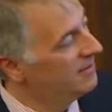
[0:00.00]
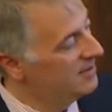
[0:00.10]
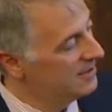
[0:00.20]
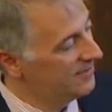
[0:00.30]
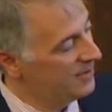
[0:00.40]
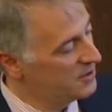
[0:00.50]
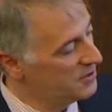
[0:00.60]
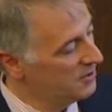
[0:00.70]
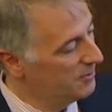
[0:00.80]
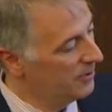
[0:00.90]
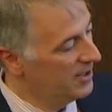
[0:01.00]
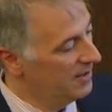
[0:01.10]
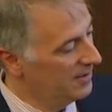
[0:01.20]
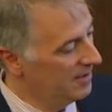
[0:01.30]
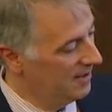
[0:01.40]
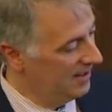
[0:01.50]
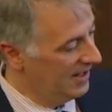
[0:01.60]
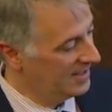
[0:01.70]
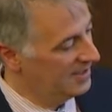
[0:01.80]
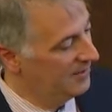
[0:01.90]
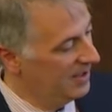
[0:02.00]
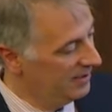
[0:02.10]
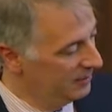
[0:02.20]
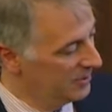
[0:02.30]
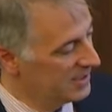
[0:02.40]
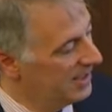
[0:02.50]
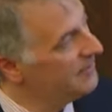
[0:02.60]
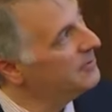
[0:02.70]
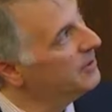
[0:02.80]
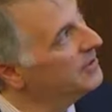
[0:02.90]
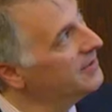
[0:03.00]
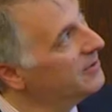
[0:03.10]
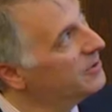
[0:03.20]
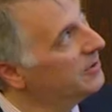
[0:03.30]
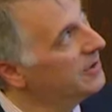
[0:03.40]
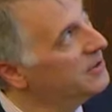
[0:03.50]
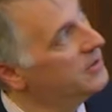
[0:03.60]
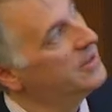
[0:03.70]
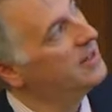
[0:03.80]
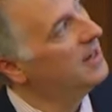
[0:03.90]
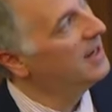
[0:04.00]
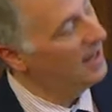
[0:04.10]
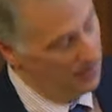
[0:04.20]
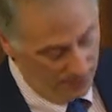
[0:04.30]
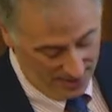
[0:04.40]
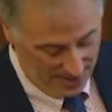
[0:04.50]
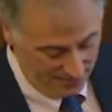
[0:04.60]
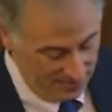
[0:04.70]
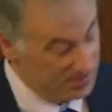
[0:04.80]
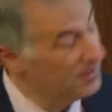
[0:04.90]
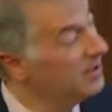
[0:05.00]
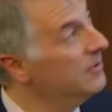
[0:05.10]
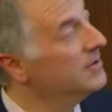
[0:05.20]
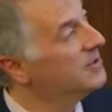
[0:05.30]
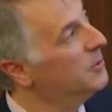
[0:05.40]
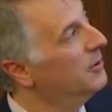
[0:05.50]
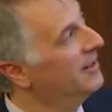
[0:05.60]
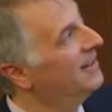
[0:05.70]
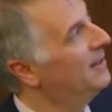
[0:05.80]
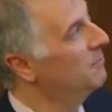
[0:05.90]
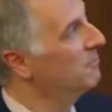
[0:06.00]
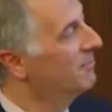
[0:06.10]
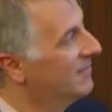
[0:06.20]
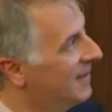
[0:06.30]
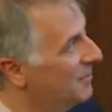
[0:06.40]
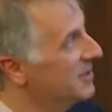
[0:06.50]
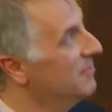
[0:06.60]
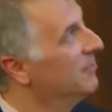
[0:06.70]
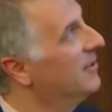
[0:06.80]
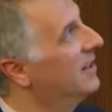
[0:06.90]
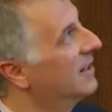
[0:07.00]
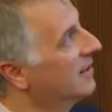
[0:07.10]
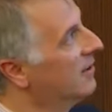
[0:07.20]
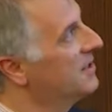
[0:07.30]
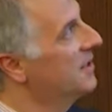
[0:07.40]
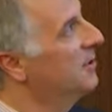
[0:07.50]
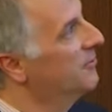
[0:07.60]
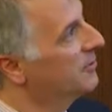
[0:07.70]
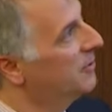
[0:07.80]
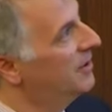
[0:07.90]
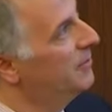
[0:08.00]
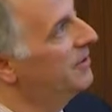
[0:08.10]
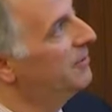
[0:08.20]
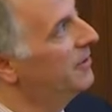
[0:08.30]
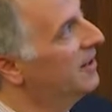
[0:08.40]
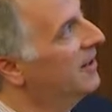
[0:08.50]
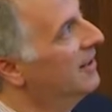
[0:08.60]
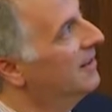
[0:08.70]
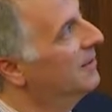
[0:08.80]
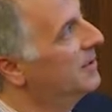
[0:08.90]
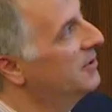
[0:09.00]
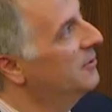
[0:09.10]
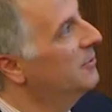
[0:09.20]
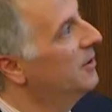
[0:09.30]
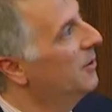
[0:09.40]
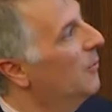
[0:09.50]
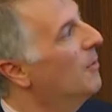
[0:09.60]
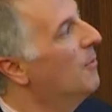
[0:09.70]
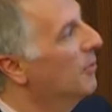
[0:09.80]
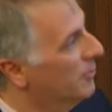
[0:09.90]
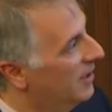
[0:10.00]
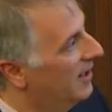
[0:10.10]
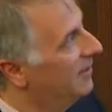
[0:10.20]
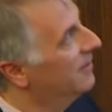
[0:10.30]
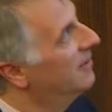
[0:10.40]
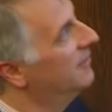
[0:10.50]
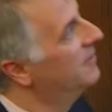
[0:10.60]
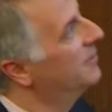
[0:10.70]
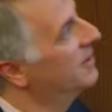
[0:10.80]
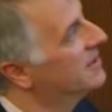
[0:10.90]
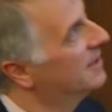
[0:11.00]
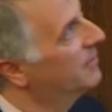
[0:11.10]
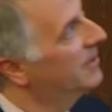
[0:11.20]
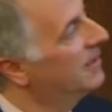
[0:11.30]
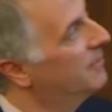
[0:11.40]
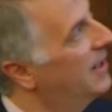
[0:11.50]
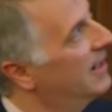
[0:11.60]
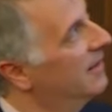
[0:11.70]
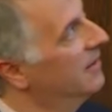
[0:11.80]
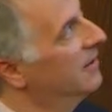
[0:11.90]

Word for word: dysfunctional brain uh, activity looks after multifocal injury and what happens when you restore it. Now, I'm, I'm simplifying and glossing over quite a bit, but let me do one more round of doing the same thing, unpack it a